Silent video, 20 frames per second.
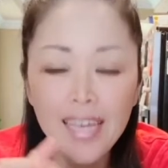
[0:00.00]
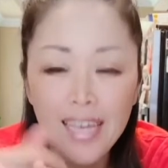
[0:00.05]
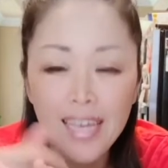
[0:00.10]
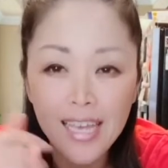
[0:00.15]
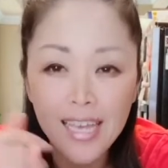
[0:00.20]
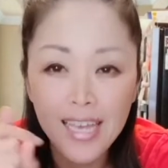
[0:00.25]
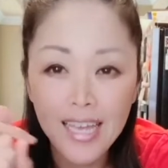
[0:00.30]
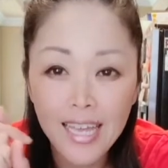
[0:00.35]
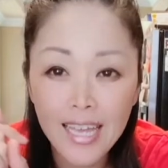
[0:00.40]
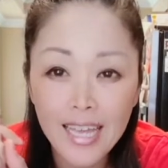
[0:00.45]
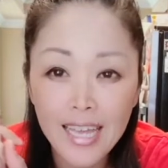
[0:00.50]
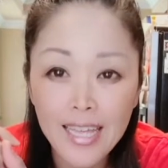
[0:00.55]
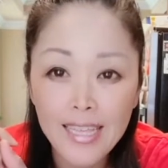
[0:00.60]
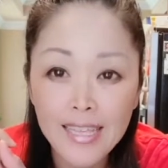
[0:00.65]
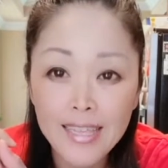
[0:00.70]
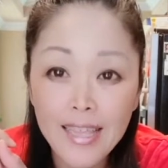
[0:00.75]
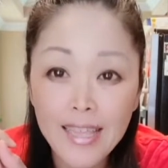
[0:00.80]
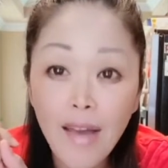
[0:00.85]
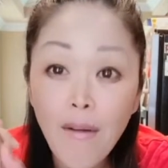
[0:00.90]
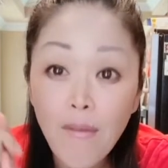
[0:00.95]
And
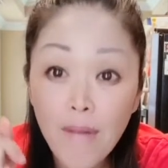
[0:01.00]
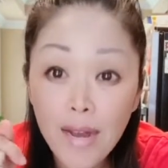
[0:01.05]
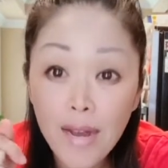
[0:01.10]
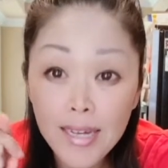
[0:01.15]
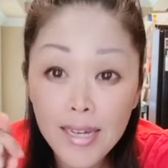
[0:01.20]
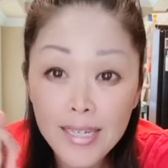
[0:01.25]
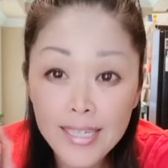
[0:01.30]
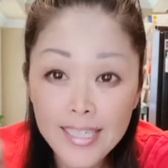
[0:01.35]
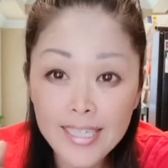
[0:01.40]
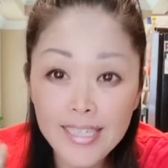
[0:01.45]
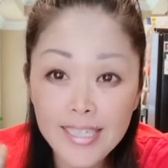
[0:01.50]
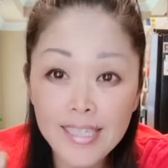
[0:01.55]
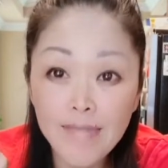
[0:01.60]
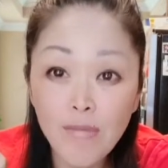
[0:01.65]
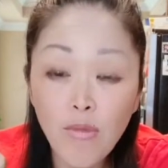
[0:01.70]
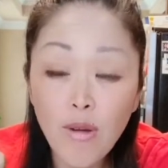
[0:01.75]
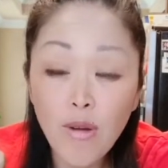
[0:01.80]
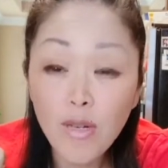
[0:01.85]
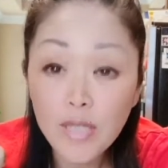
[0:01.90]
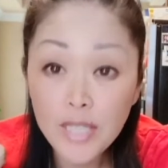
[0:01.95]
that one is more
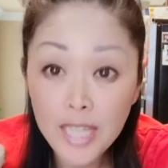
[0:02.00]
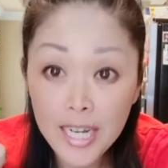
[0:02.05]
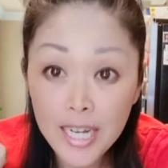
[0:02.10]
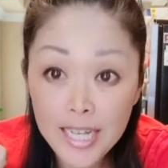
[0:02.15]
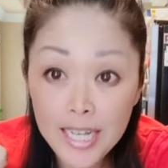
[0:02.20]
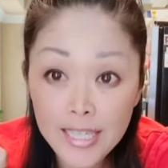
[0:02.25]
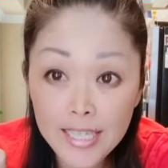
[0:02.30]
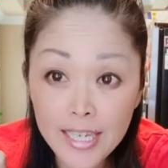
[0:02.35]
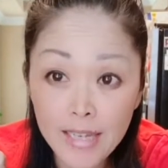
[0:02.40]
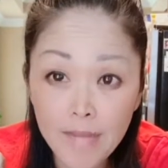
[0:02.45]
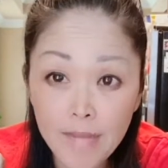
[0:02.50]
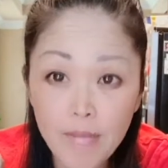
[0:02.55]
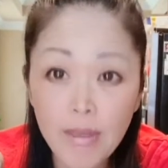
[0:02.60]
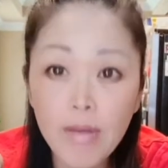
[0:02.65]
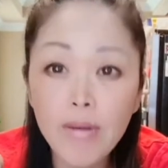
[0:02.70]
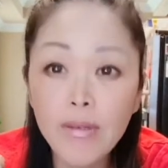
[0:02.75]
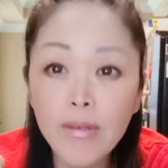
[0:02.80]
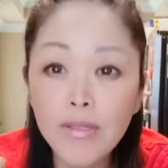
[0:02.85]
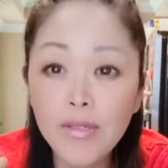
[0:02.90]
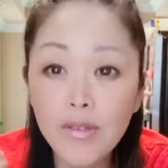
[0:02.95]
challenging because
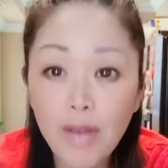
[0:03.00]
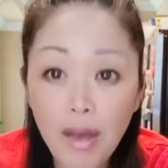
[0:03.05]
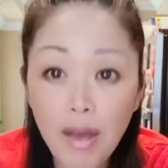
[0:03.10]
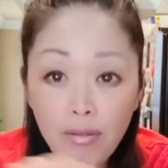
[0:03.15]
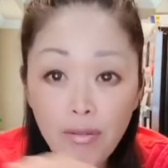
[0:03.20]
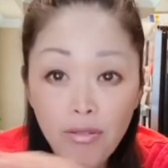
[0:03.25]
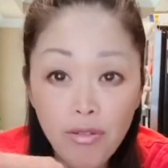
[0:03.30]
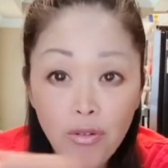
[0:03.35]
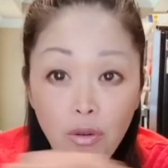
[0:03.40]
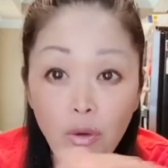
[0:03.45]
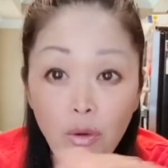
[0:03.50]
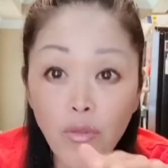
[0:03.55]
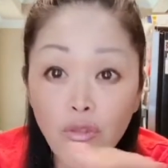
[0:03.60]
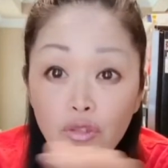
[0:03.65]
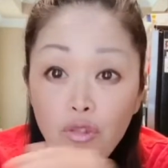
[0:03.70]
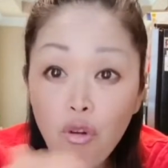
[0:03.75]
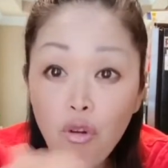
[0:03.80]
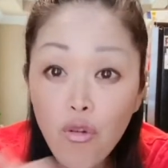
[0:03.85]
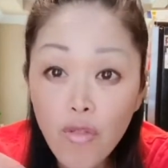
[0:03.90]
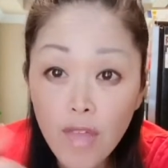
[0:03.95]
you have to control
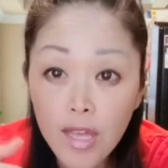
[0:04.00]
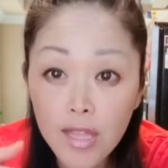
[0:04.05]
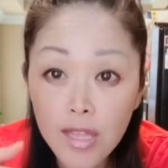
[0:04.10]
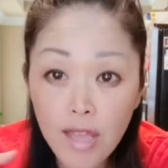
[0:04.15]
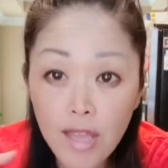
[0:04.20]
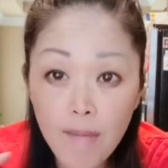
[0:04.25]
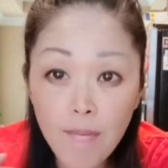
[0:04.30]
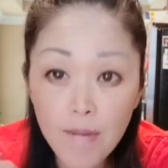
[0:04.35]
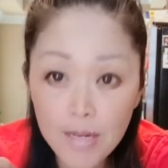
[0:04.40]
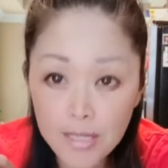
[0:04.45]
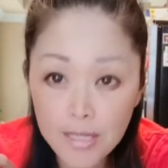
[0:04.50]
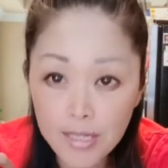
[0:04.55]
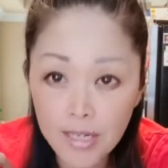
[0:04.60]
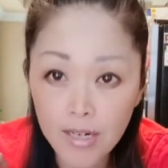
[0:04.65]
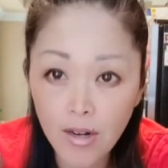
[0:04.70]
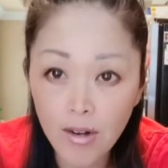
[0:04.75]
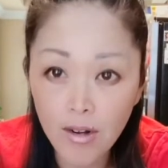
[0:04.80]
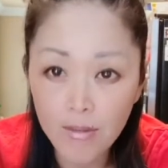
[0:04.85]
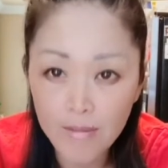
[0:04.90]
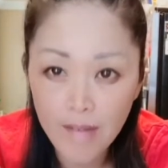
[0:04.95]
the temperature of
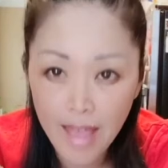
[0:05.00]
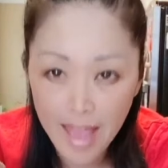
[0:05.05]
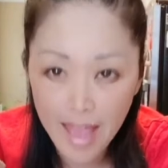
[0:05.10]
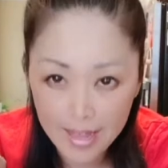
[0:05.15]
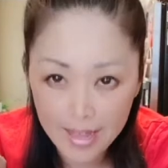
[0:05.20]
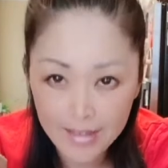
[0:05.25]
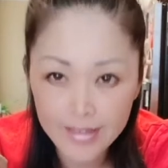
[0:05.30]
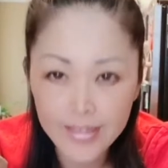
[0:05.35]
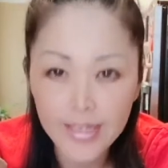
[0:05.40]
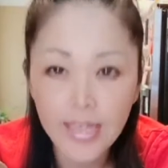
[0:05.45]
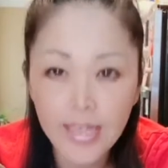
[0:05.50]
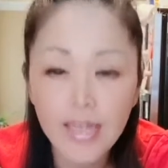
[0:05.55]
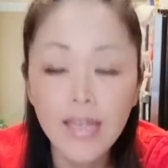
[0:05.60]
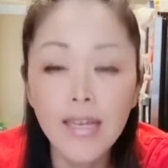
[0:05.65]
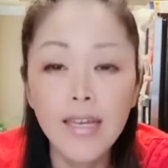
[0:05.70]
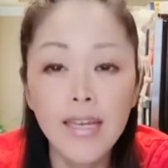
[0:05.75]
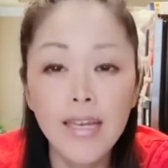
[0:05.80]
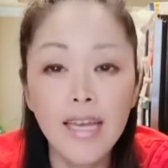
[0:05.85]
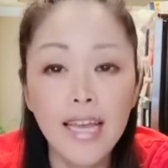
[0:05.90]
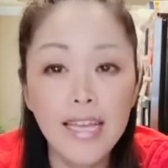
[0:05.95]
egg.
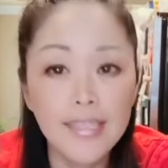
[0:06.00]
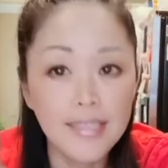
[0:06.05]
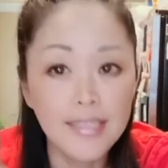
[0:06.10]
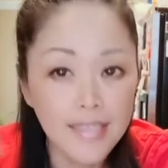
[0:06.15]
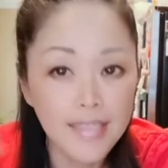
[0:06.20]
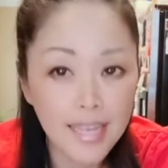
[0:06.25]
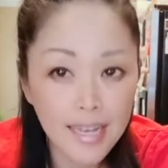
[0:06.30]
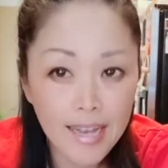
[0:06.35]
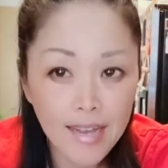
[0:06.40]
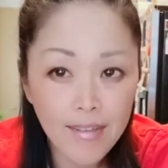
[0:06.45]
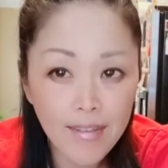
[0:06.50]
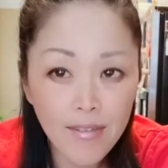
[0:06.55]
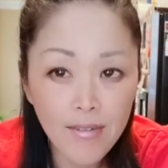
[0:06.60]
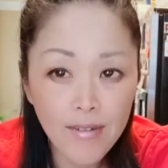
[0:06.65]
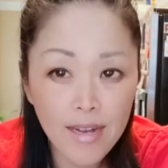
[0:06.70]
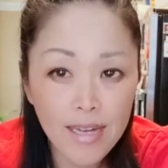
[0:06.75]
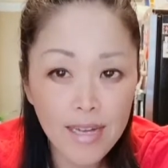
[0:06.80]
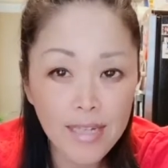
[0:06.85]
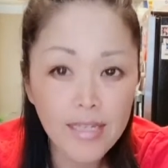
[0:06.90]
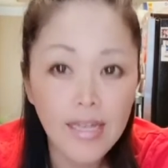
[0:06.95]
And second one,
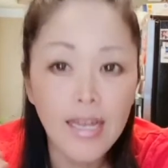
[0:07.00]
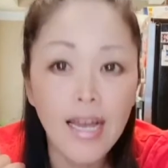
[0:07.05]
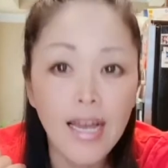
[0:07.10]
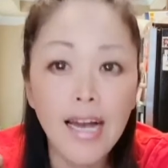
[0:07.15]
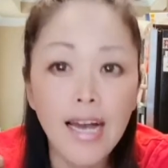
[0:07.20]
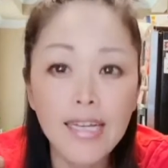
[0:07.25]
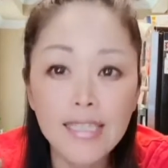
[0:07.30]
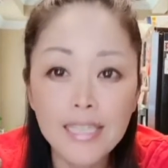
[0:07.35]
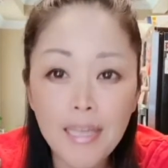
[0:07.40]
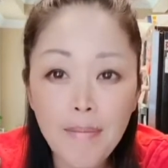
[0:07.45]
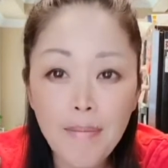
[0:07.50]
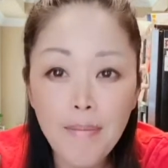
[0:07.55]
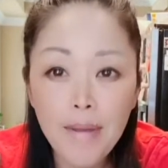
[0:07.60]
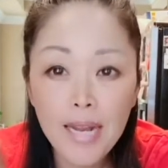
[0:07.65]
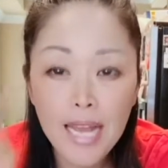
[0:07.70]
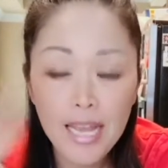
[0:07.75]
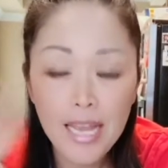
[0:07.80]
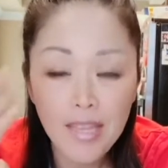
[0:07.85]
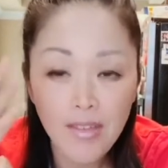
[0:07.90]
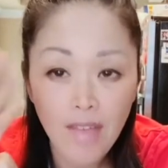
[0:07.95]
uh, separate
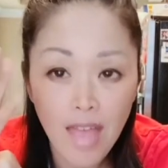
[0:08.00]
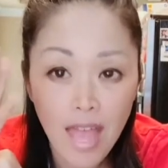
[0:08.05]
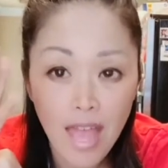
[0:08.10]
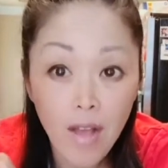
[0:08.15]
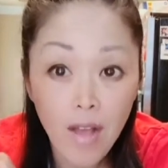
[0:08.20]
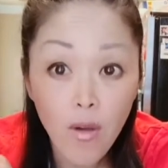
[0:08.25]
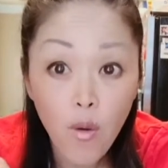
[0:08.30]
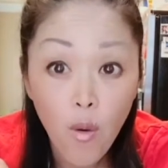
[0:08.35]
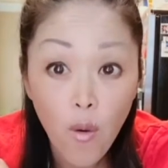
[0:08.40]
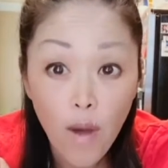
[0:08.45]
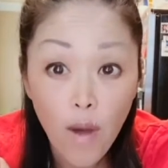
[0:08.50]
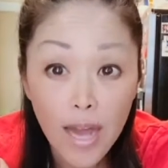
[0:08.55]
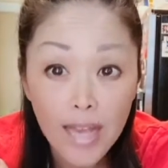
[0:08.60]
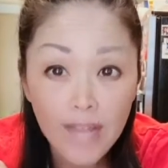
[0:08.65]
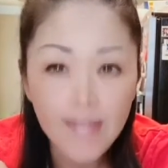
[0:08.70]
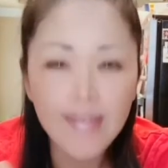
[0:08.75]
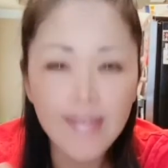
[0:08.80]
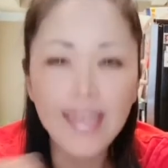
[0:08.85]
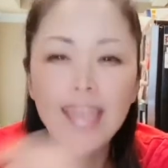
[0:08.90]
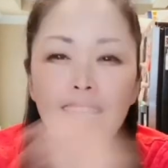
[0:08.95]
egg white
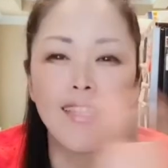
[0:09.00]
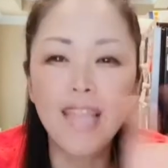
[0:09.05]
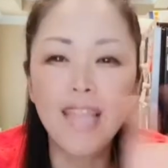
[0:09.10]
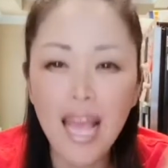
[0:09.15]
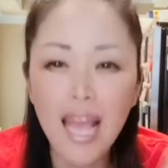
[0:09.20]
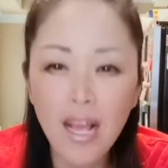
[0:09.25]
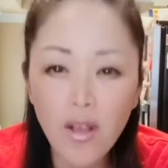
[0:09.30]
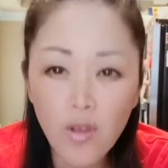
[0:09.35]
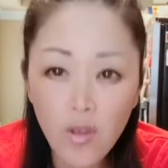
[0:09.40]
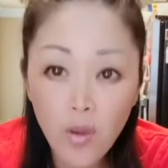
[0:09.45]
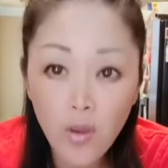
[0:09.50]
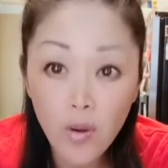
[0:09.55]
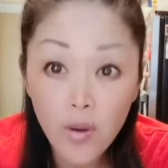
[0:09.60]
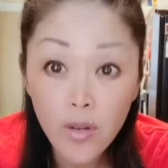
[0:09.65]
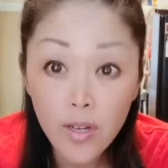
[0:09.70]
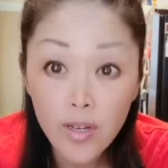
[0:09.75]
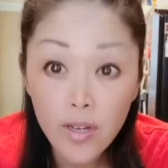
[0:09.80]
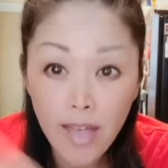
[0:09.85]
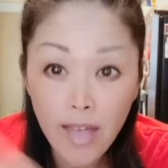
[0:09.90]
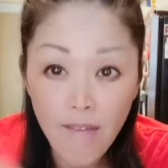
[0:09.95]
and egg yolk
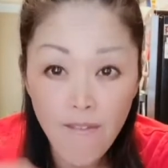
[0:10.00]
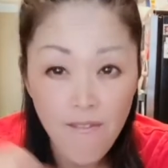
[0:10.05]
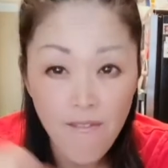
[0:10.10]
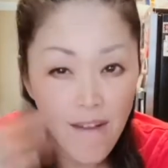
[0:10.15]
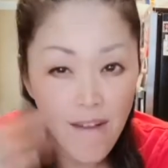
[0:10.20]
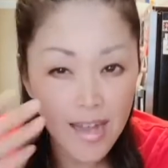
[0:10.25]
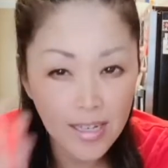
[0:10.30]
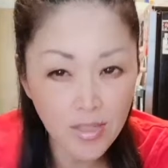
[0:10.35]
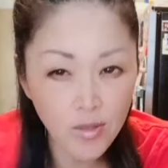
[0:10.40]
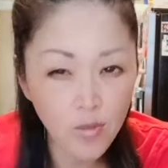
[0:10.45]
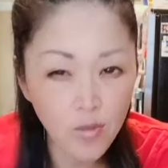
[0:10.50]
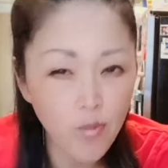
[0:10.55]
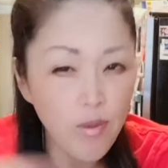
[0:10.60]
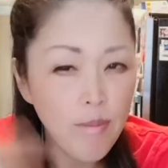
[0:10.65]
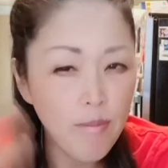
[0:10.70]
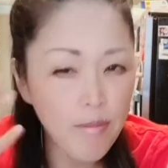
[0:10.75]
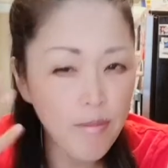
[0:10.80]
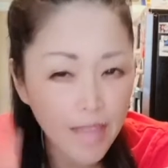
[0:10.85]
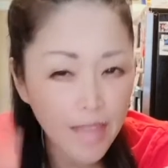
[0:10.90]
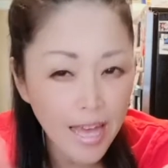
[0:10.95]
and first whip
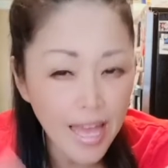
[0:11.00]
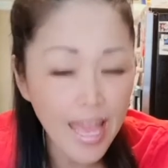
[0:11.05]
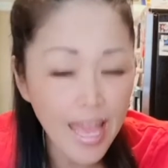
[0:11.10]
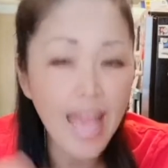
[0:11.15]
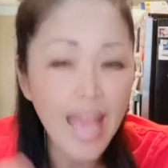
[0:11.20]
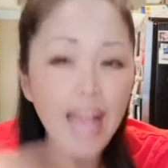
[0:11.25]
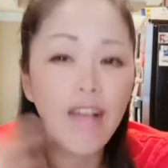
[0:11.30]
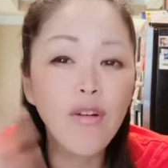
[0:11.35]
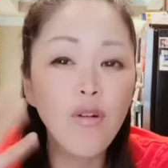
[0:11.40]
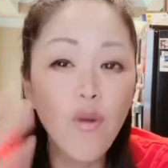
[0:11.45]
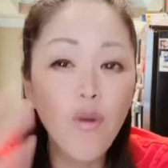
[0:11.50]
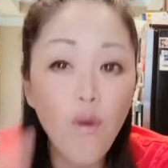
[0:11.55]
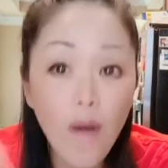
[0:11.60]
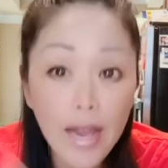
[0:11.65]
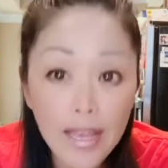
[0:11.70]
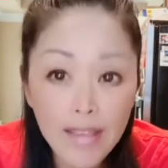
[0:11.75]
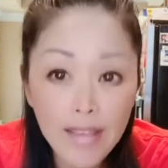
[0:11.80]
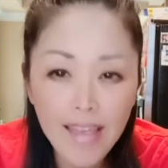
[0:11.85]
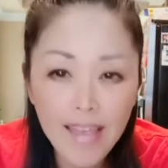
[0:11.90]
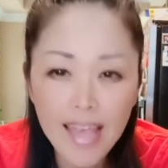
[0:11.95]
the egg white
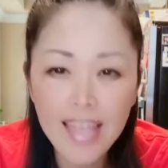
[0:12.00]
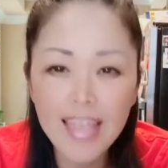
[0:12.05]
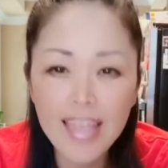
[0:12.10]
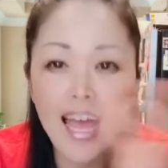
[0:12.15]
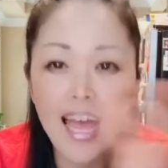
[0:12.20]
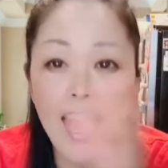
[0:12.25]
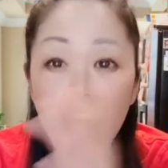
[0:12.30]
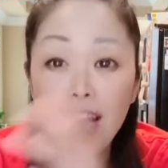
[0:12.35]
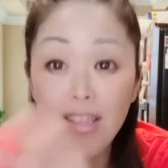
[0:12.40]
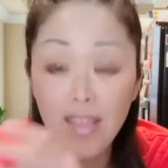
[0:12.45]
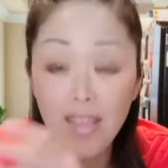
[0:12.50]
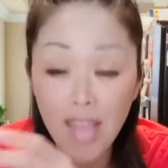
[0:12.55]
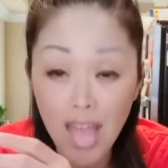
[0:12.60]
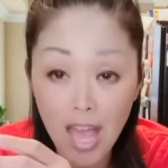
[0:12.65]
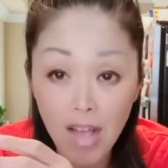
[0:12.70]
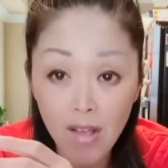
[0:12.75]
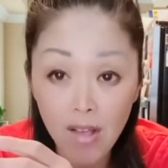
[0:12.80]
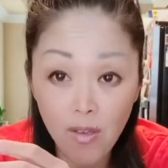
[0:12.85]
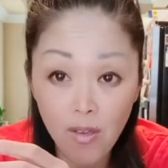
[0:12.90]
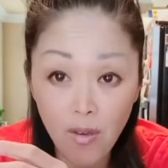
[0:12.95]
and add egg
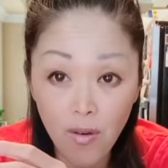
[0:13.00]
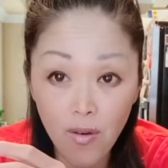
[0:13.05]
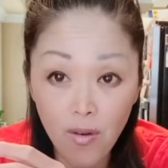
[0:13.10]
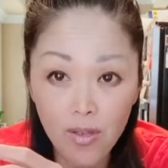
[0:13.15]
yolk.